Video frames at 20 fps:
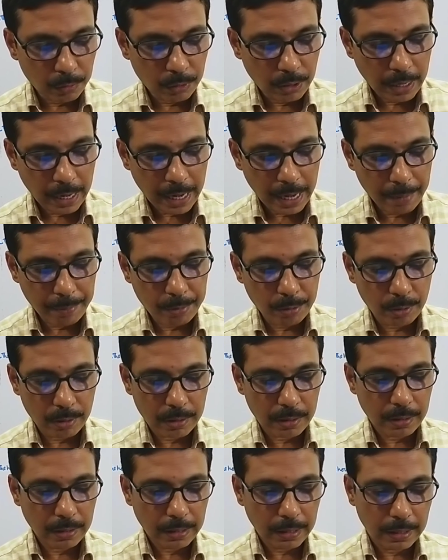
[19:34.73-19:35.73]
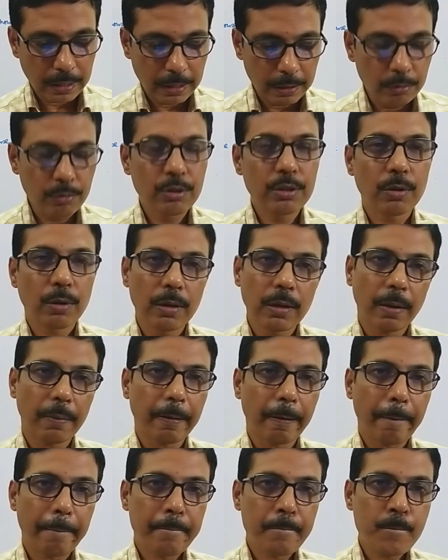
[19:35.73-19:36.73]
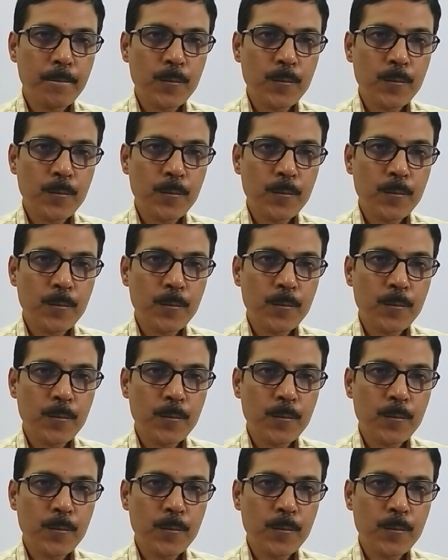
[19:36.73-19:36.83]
would have to learn a new geography.